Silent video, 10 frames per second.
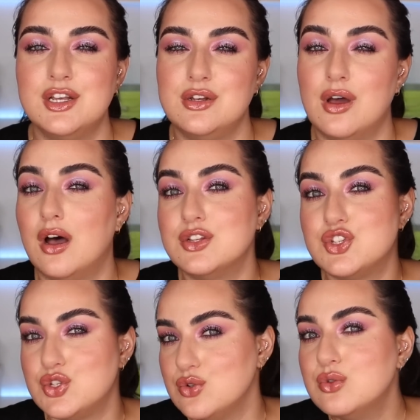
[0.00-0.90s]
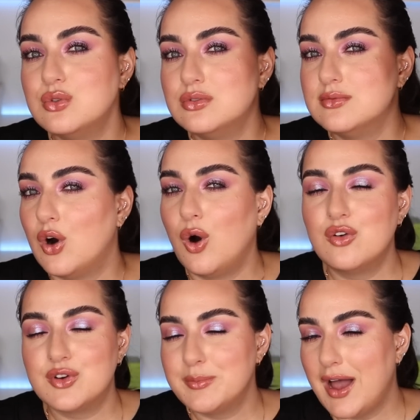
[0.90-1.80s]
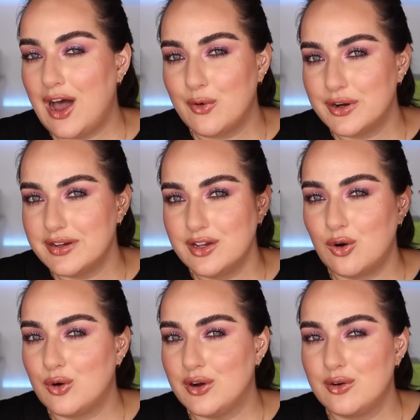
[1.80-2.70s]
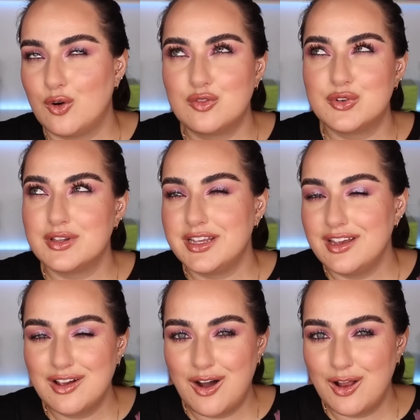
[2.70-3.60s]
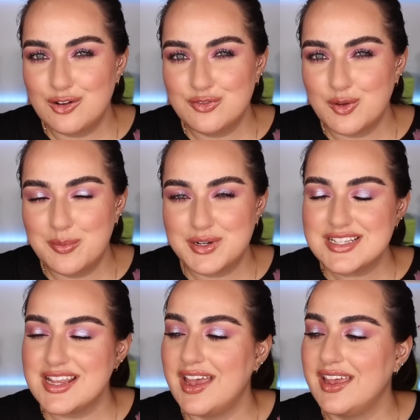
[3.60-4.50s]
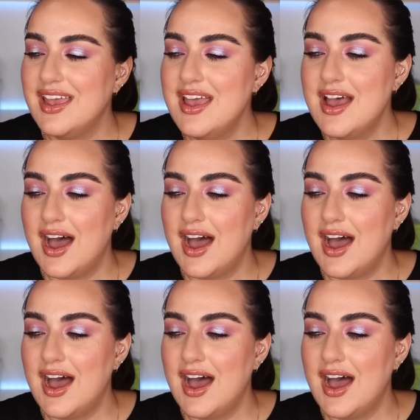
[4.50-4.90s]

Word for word: not too overpowering or overly colorful per se